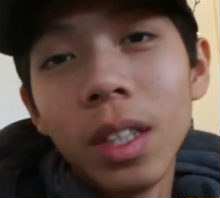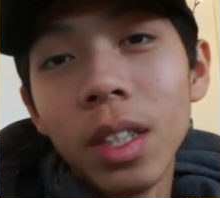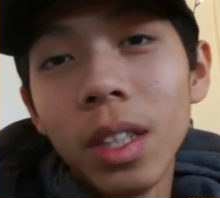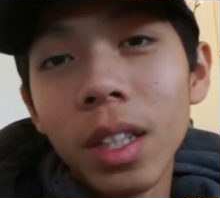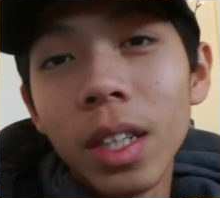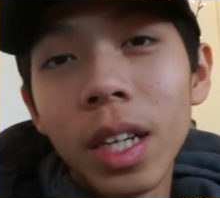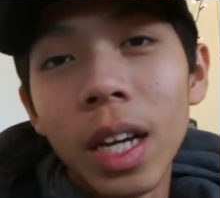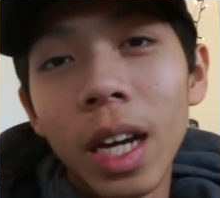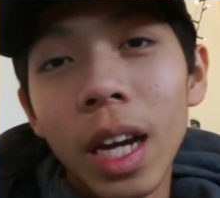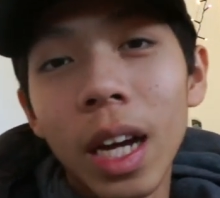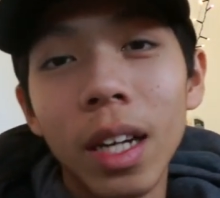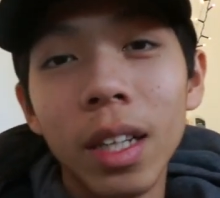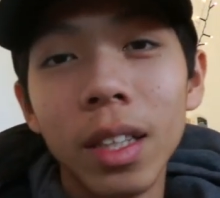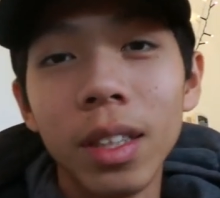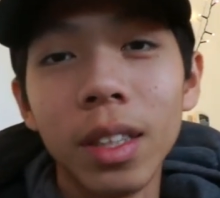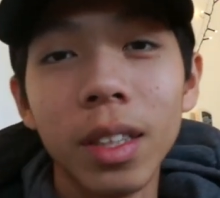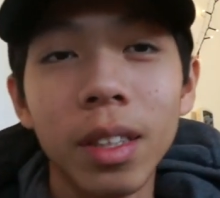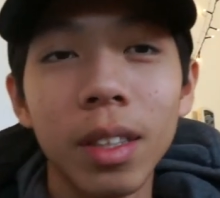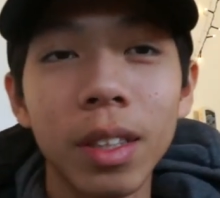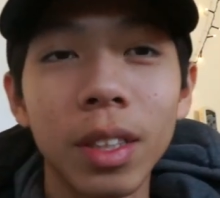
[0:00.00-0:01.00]
yeah,
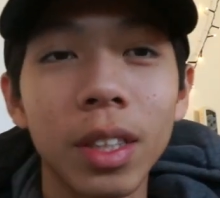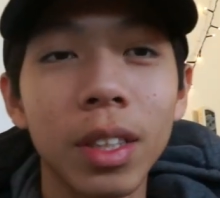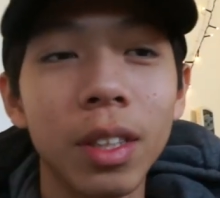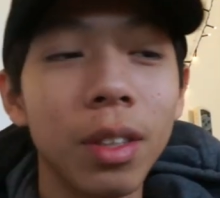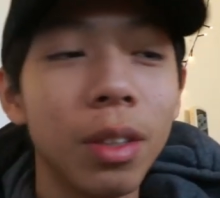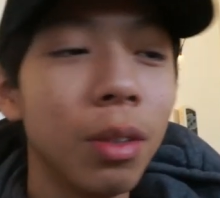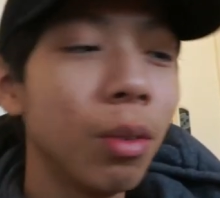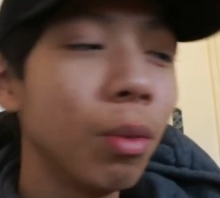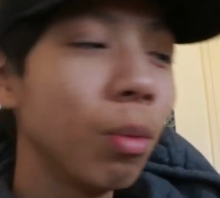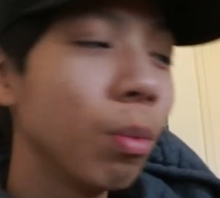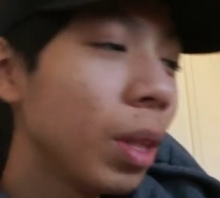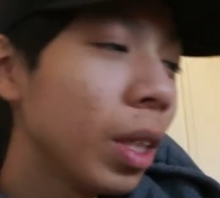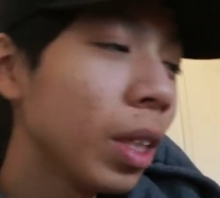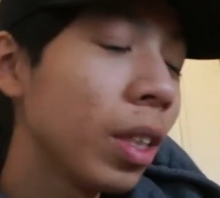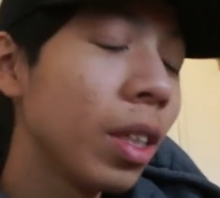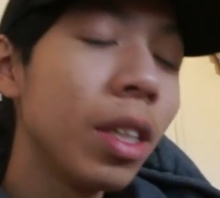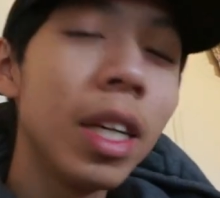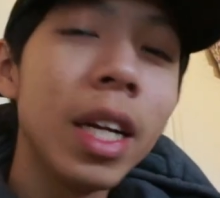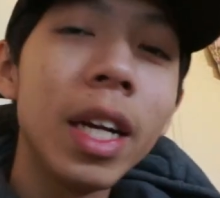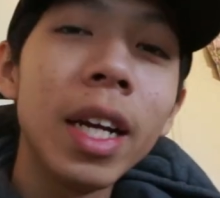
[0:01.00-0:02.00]
so
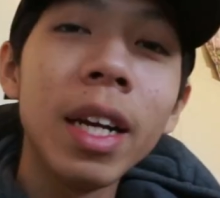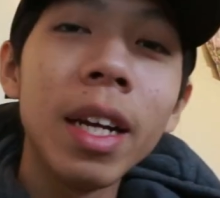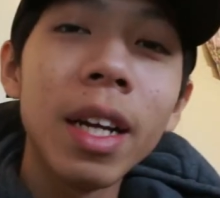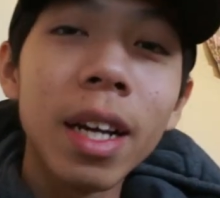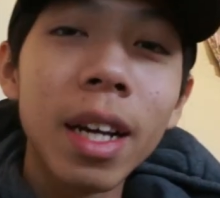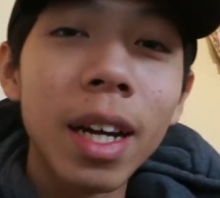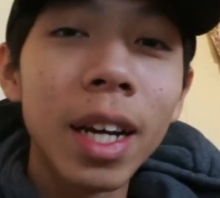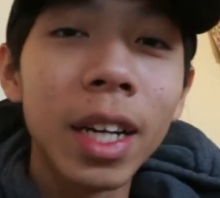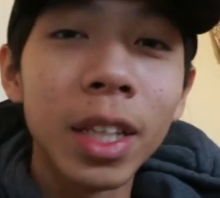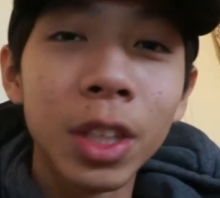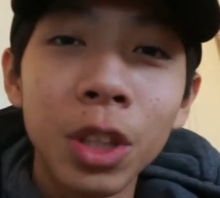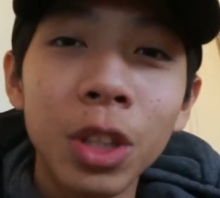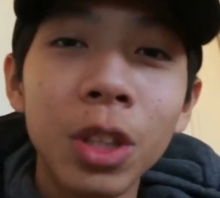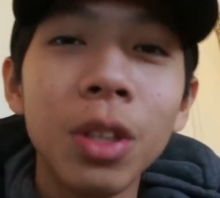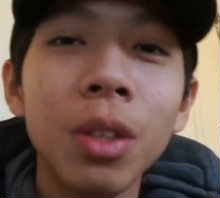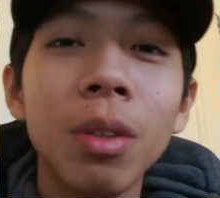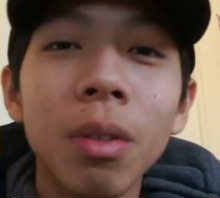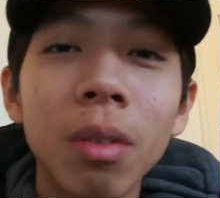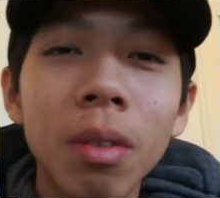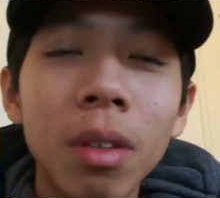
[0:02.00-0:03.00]
yesterday I
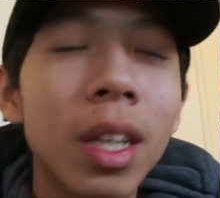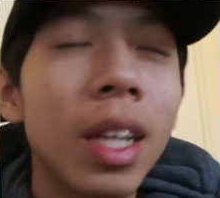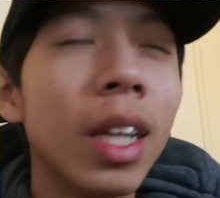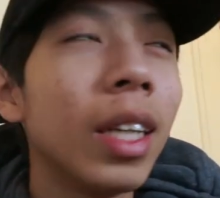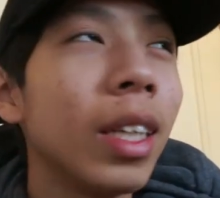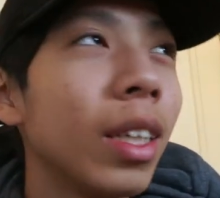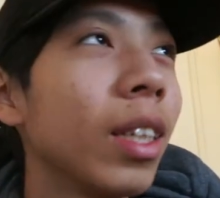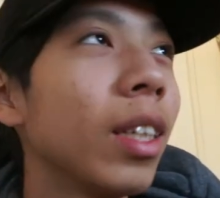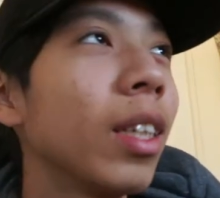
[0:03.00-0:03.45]
shoot like